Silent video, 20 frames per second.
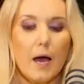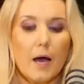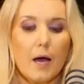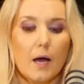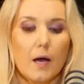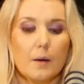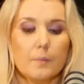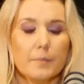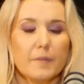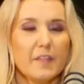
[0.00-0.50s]

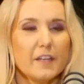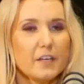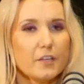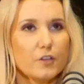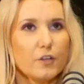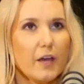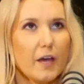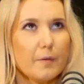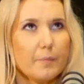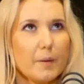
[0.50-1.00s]
But then
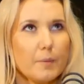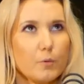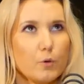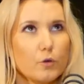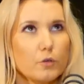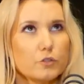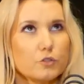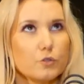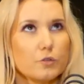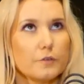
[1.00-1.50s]
you have people
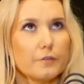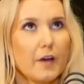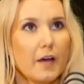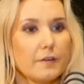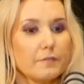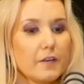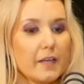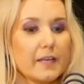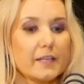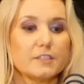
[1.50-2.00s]
who sort of
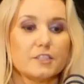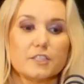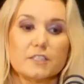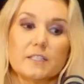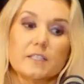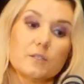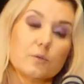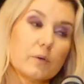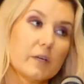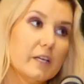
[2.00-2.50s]
have like just a
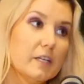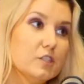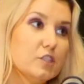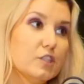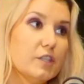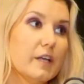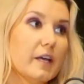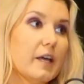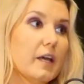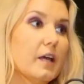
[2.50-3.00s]
little
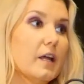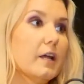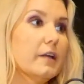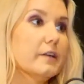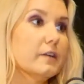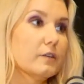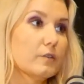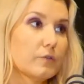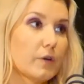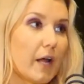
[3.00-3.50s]
kitchenette
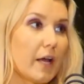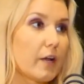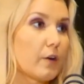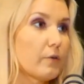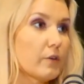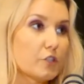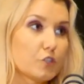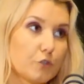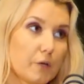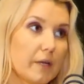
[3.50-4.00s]
and like a
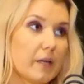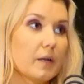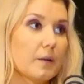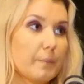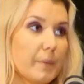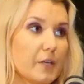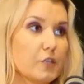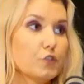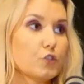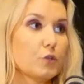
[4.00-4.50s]
retreat and a
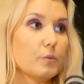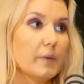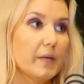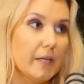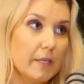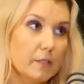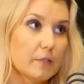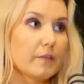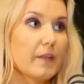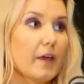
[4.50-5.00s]
bedroom
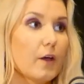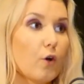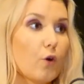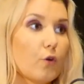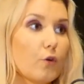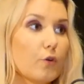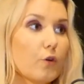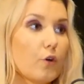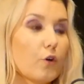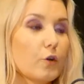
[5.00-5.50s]
in their
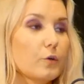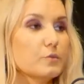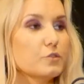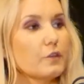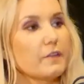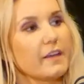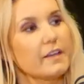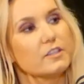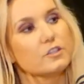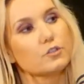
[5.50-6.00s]
own home, so
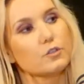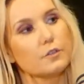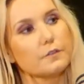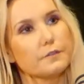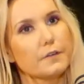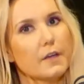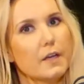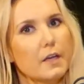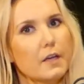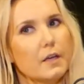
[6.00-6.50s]
they can sort
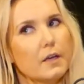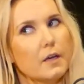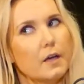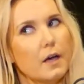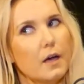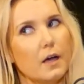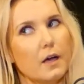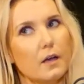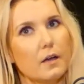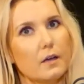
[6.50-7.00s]
of
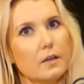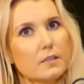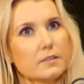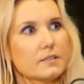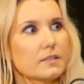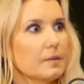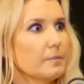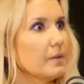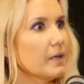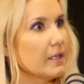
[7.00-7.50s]

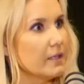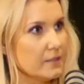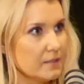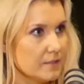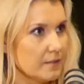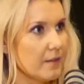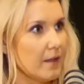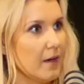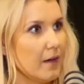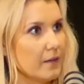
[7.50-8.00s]

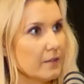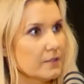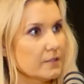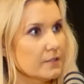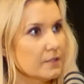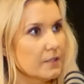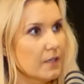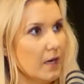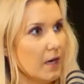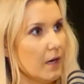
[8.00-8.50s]
sublease
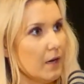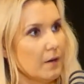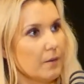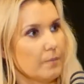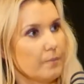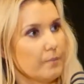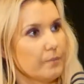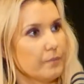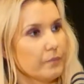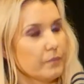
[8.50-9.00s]
that
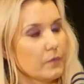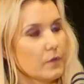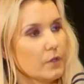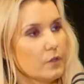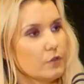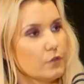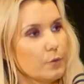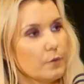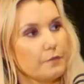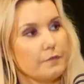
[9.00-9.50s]

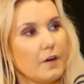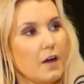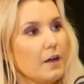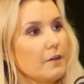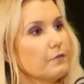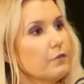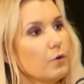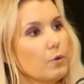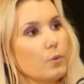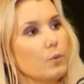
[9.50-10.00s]
to a
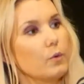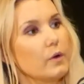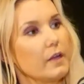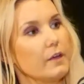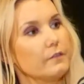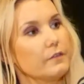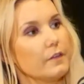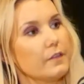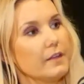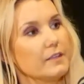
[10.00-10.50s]
FIFO or
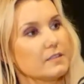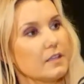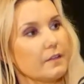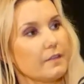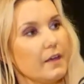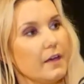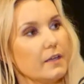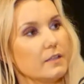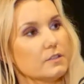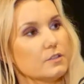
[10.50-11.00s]
whatever, things like
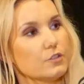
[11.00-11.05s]
that.